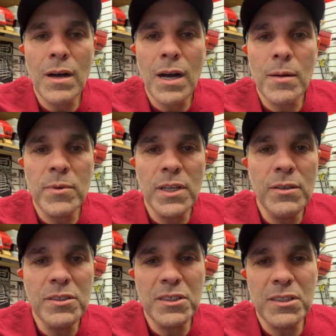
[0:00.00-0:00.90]
I'm going to
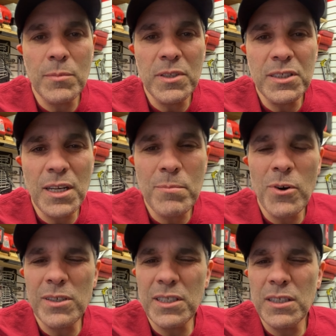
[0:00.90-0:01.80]
use some of the same
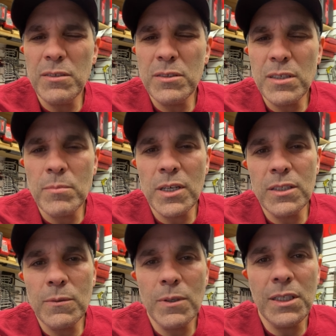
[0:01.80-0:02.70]
parts I used on my
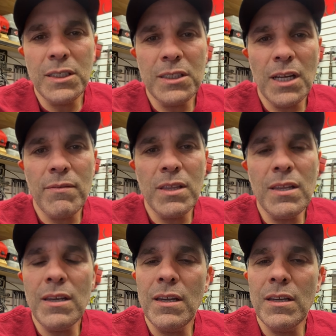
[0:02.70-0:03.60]

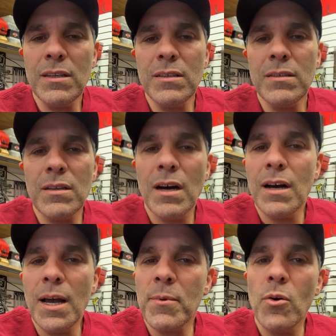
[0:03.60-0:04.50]
2017
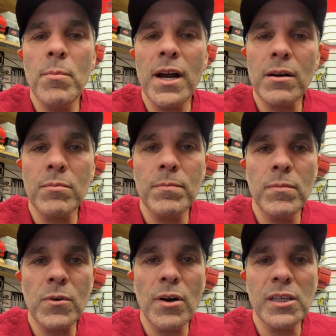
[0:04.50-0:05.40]
Hepco Becker
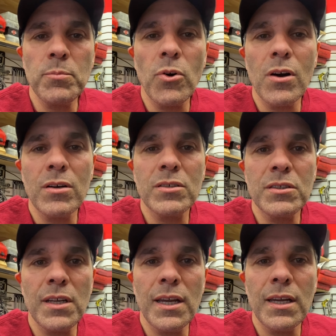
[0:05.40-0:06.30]
crash
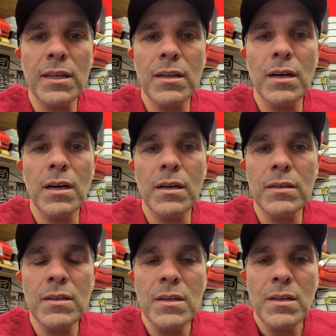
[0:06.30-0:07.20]
bars, and
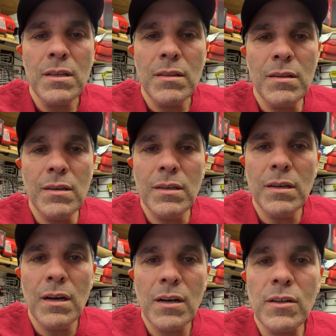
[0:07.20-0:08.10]
the
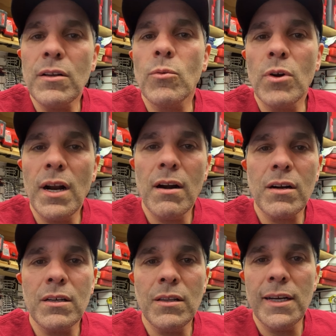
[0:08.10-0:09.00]
Clearwater
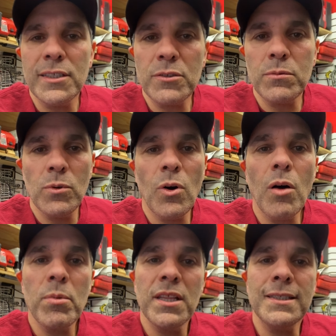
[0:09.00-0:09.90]
Lights will all
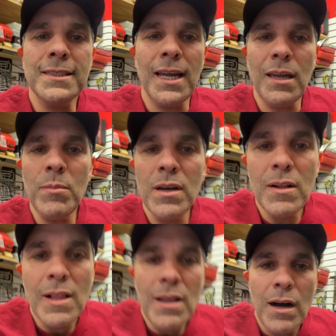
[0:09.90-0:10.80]
be the same.
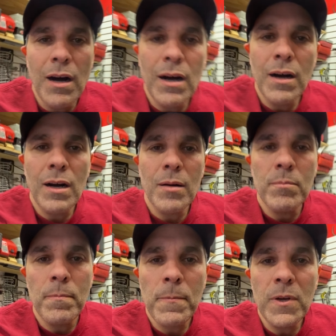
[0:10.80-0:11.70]

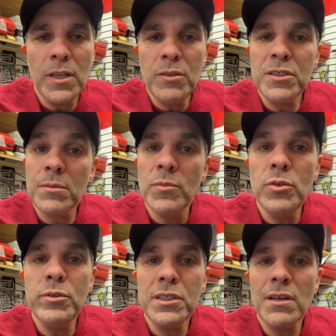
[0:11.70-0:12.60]
I'm going to use some
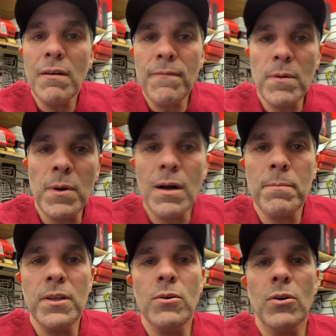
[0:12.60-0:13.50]
new stuff from a
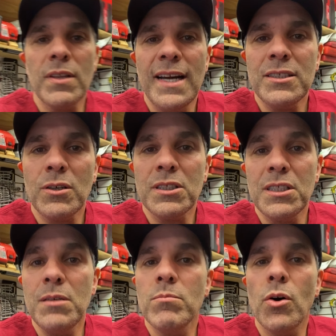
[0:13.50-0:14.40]
company called
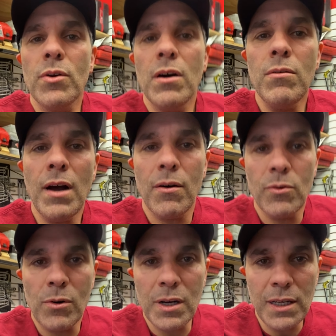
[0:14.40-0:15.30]
SRC Moto out in
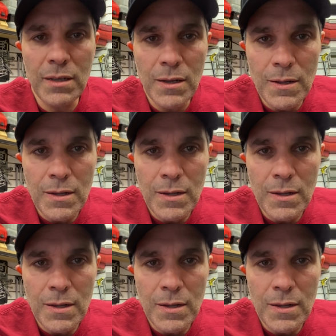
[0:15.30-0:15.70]
Oregon.